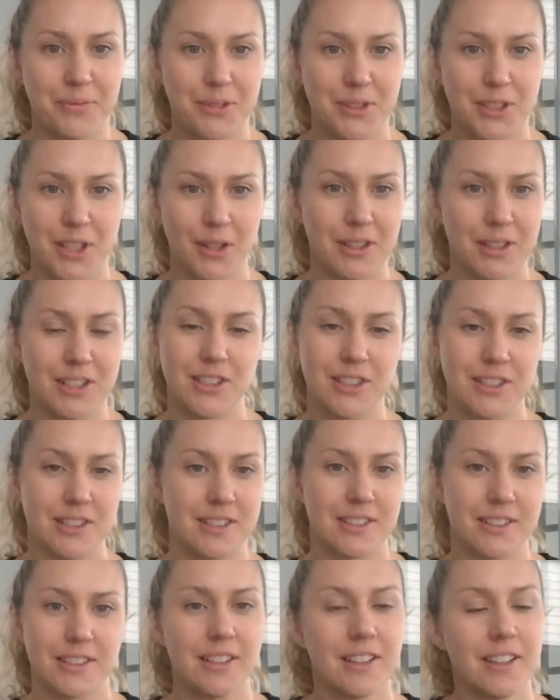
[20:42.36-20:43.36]
So it's
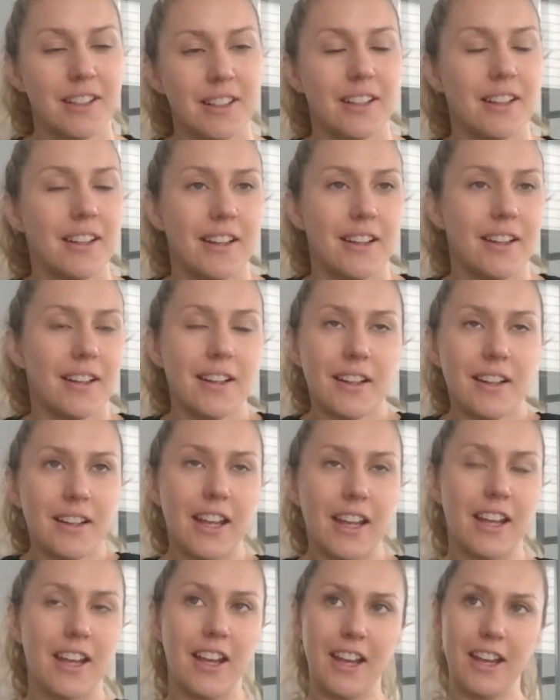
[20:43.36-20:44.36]
just,
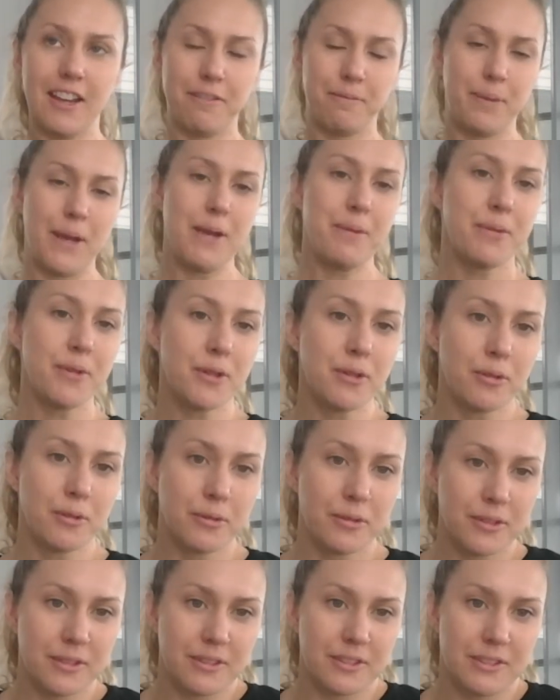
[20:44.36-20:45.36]
if
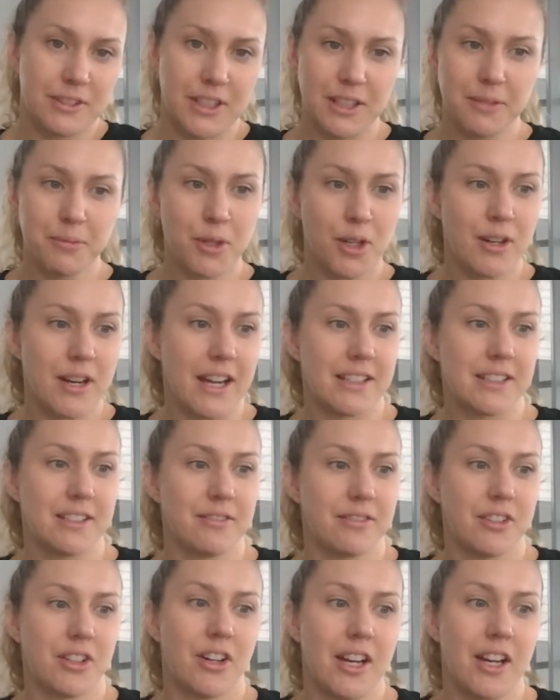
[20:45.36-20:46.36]
people did more acts
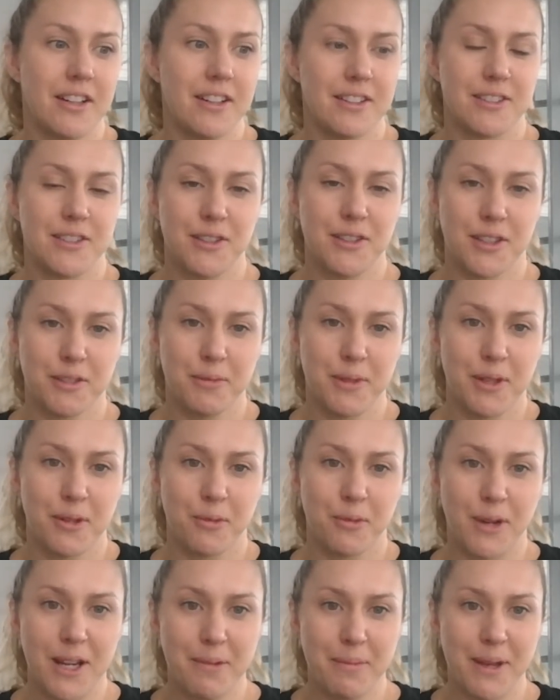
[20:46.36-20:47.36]
of kindness, you know, it'd be a
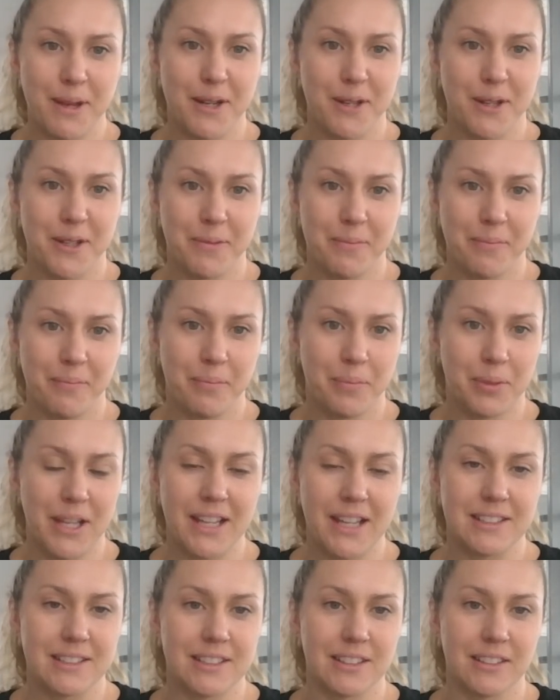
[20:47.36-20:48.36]
way better
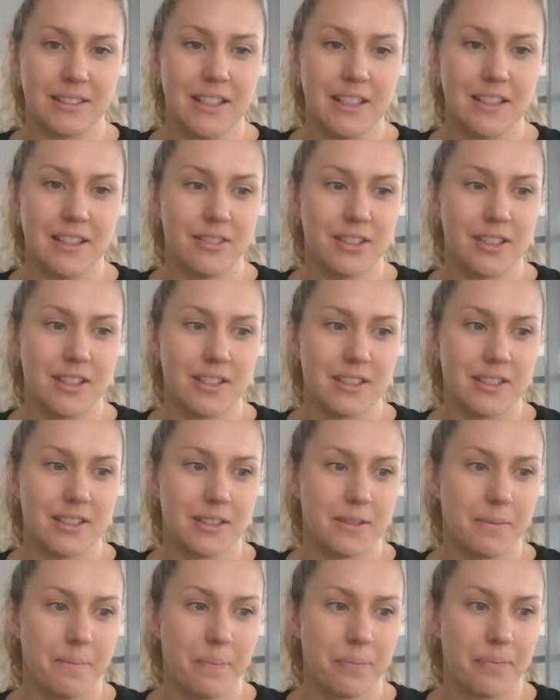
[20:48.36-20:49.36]
place to live. And
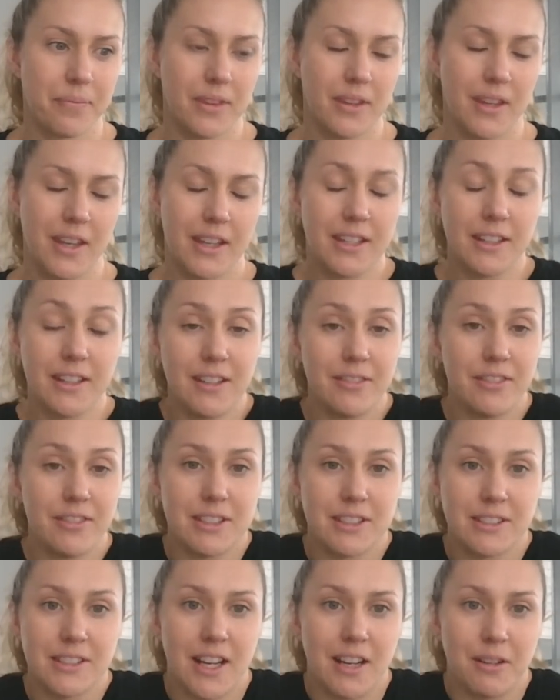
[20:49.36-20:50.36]
it can even
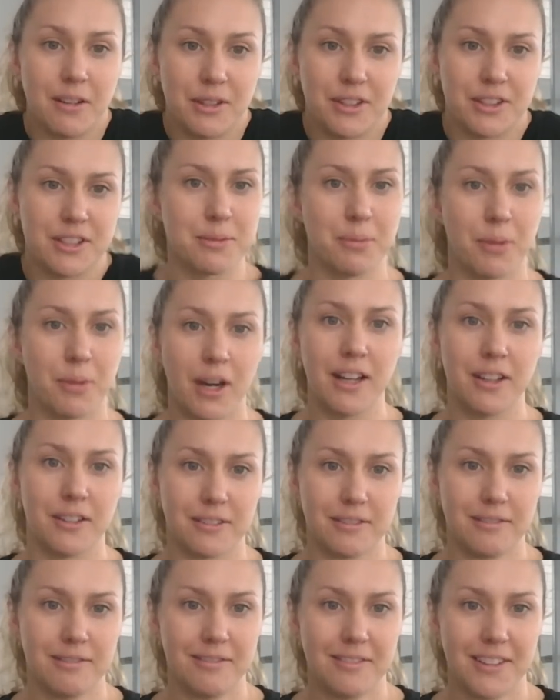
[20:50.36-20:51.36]
start with a
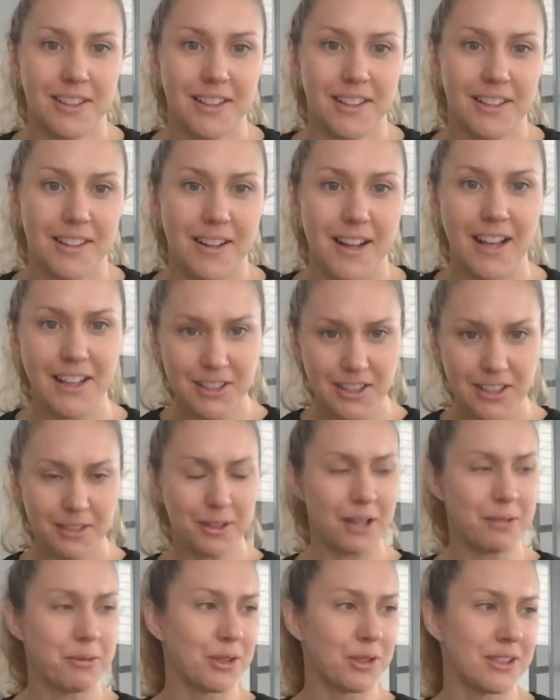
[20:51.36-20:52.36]
smile. Actually,
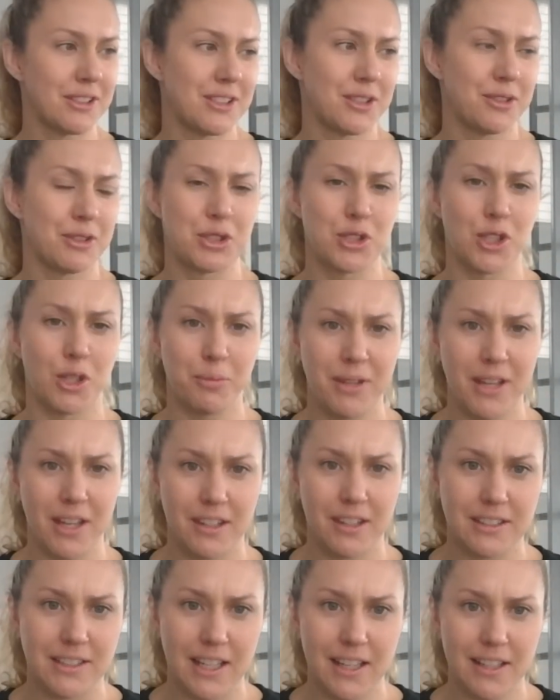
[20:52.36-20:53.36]
yeah. I walked into a shop the
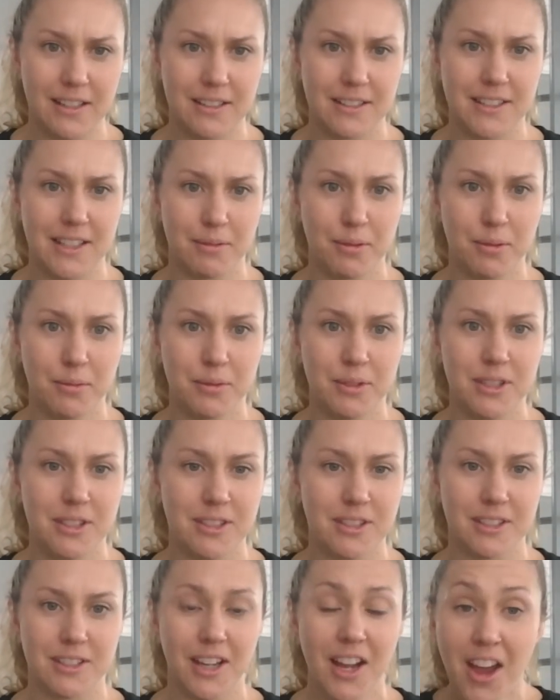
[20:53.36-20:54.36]
other day and someone
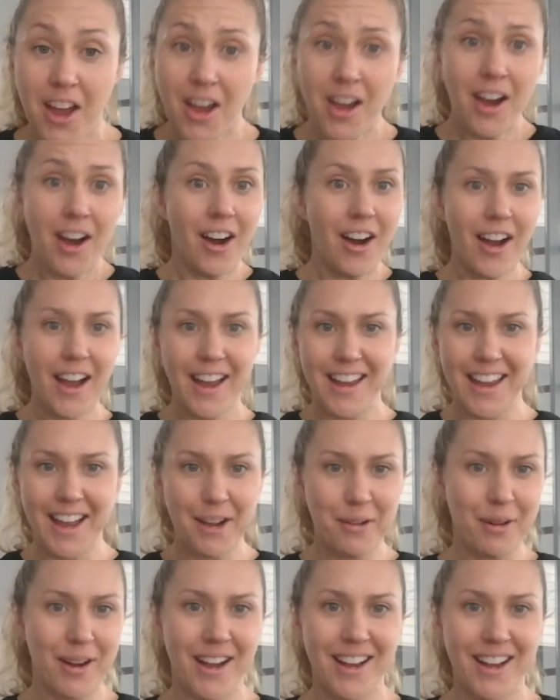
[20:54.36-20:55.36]
was just, hi,
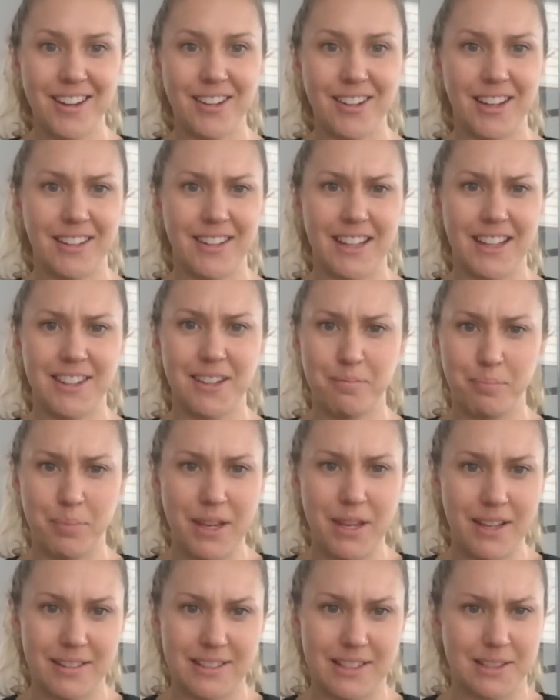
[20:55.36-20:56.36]
how are you? And they had the
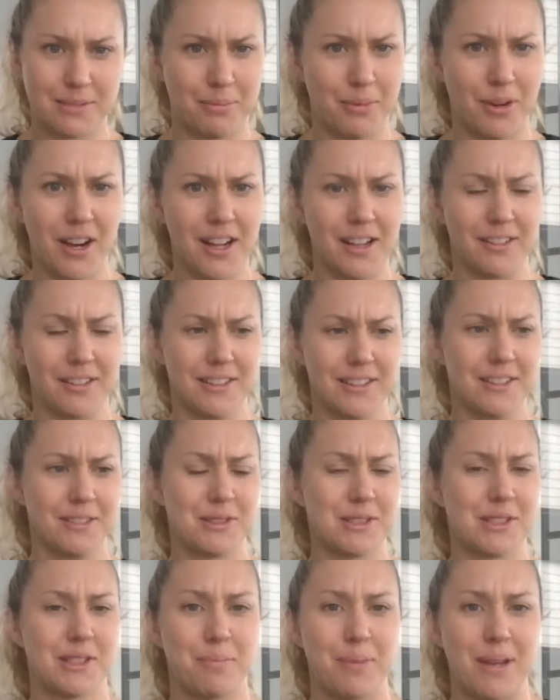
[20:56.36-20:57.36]
biggest smile and it
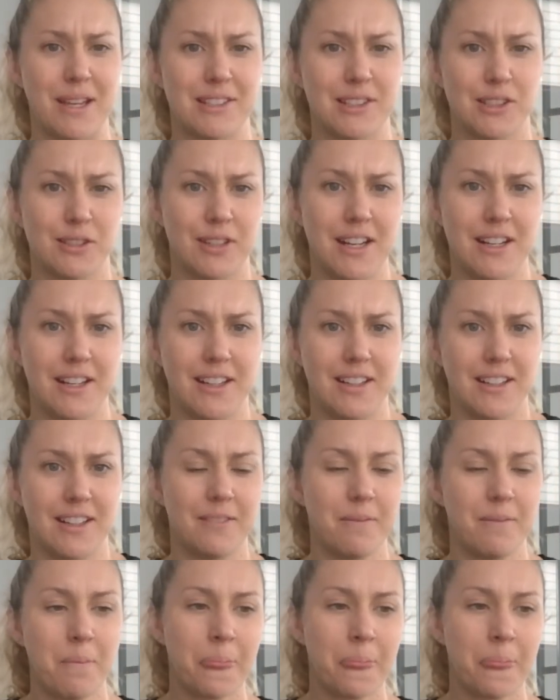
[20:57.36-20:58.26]
was the best greeting. And,